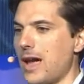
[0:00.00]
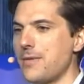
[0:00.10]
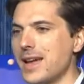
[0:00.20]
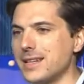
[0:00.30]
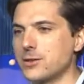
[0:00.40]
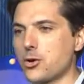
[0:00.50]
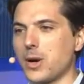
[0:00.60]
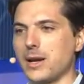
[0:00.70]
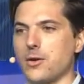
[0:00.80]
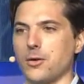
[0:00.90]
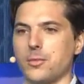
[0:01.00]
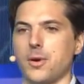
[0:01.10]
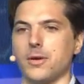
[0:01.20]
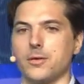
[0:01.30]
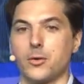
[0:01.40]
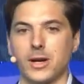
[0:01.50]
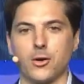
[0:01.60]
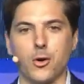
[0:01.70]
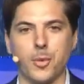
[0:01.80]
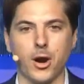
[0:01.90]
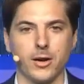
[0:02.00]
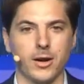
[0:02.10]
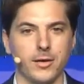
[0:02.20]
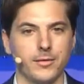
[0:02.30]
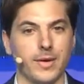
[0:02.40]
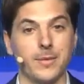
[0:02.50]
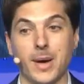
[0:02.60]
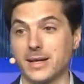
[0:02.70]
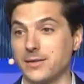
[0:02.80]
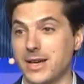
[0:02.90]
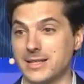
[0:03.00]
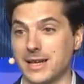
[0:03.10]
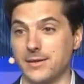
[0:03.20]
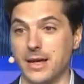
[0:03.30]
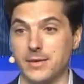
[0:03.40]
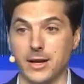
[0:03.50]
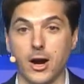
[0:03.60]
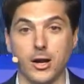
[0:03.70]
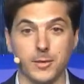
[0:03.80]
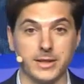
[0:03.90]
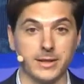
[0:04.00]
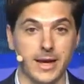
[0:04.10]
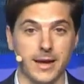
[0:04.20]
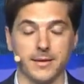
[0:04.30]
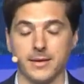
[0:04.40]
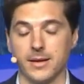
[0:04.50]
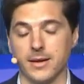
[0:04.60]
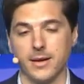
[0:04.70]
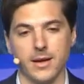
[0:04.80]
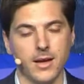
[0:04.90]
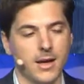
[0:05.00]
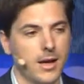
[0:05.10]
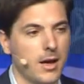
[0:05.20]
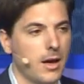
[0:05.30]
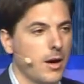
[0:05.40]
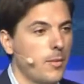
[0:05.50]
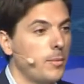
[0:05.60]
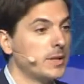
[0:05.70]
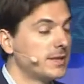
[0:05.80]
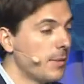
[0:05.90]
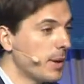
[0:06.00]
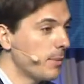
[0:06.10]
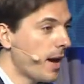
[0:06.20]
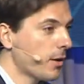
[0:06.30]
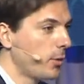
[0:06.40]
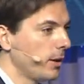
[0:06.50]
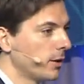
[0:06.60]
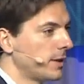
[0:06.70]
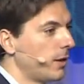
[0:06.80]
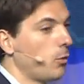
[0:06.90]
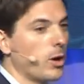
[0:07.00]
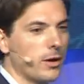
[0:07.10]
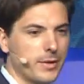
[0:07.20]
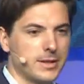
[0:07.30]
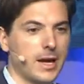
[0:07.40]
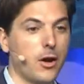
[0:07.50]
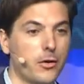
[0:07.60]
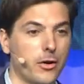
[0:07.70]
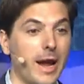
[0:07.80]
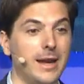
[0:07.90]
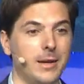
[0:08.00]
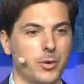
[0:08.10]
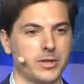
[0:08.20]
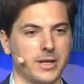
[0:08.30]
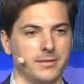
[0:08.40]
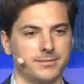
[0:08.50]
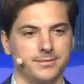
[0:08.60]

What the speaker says: And that is a critical part of impact investing in the economy today. But stepping back, we looked at what are these other 80%?